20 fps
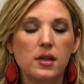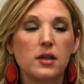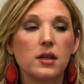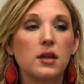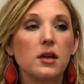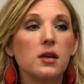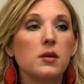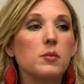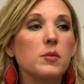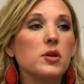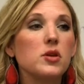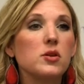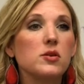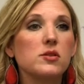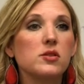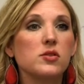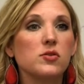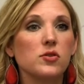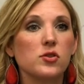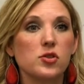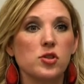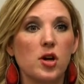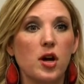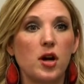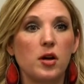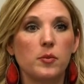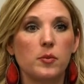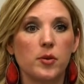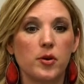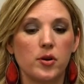they can be used for
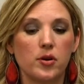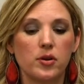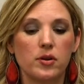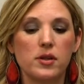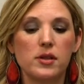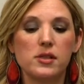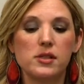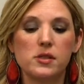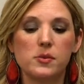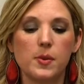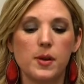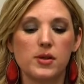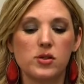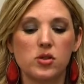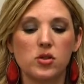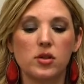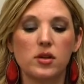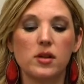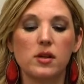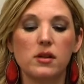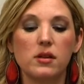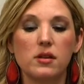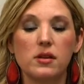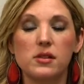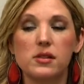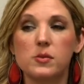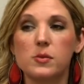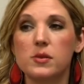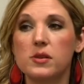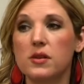childbirth, especially the
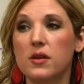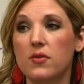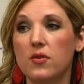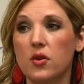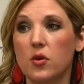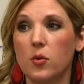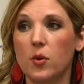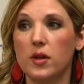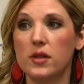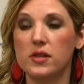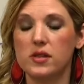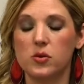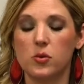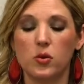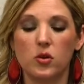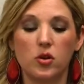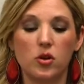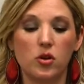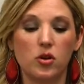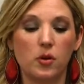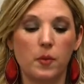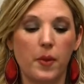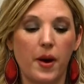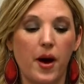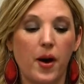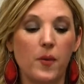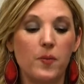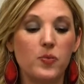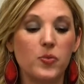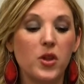specific ones we'll learn
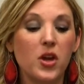about.